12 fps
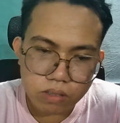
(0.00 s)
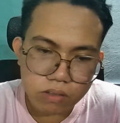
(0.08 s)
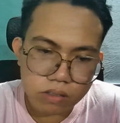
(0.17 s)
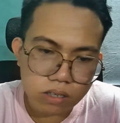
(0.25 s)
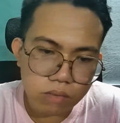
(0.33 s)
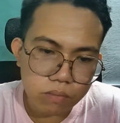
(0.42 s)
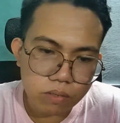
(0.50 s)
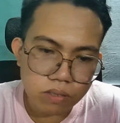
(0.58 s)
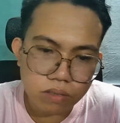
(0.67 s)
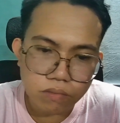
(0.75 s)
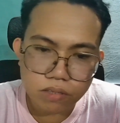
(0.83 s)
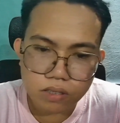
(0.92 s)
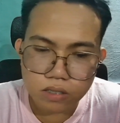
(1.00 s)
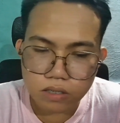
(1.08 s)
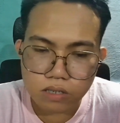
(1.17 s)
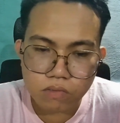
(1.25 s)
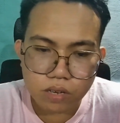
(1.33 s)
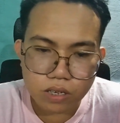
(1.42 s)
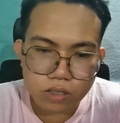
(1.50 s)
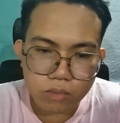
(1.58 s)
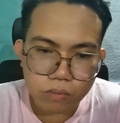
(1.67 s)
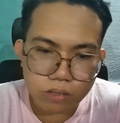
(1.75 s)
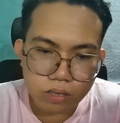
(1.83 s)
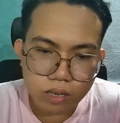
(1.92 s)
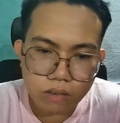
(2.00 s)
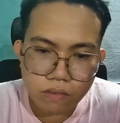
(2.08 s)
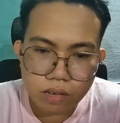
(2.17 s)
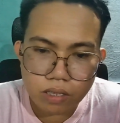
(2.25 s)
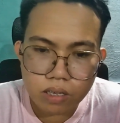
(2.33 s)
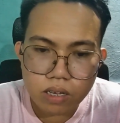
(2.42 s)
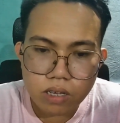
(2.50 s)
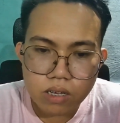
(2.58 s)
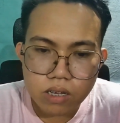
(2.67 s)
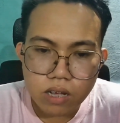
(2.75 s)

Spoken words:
like for example its value is 0.11,